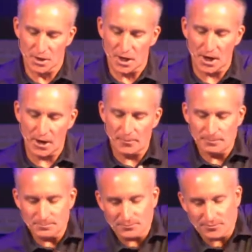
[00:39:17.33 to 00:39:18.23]
Um,
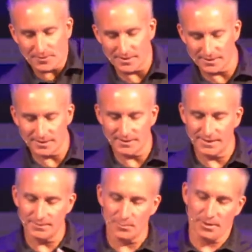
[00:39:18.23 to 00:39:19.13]

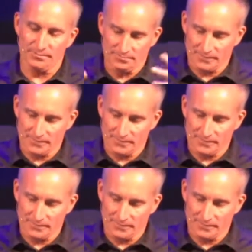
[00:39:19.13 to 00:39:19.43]
it, but